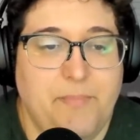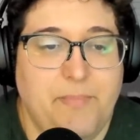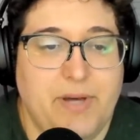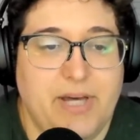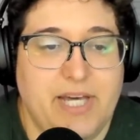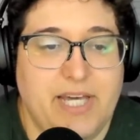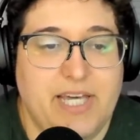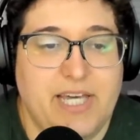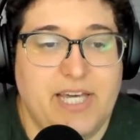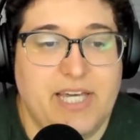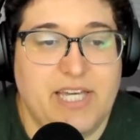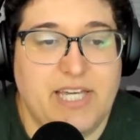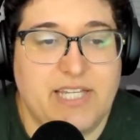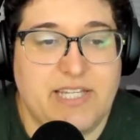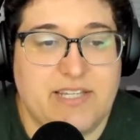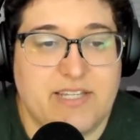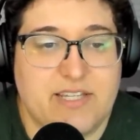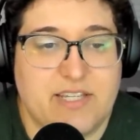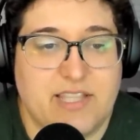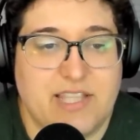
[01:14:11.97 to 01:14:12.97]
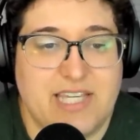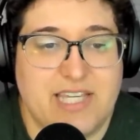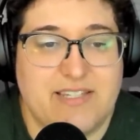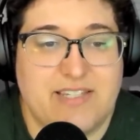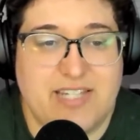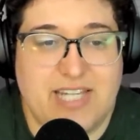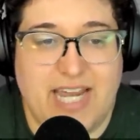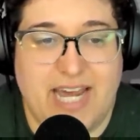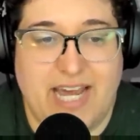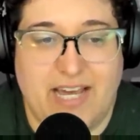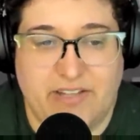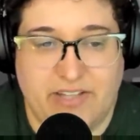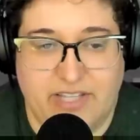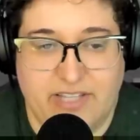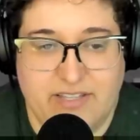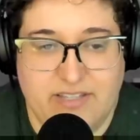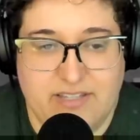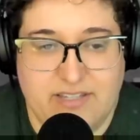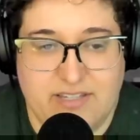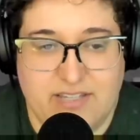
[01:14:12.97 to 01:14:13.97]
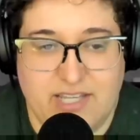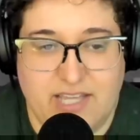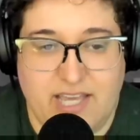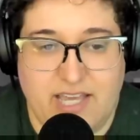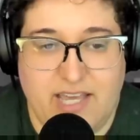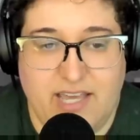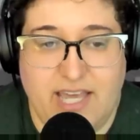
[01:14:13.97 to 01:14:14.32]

but these talents